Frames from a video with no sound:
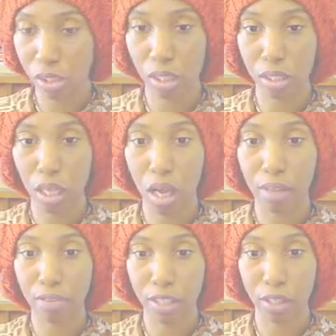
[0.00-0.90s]
It's a
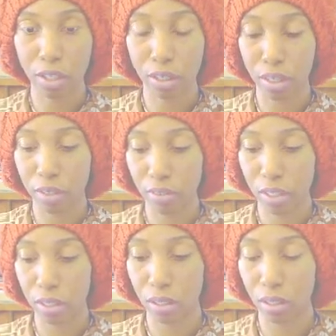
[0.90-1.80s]
lot thicker
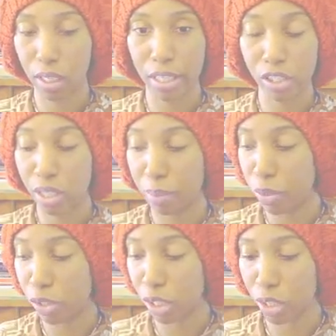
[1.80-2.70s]
than the gauge that I'm
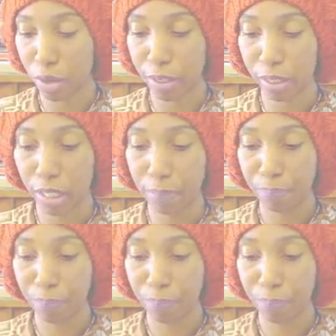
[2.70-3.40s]
using currently.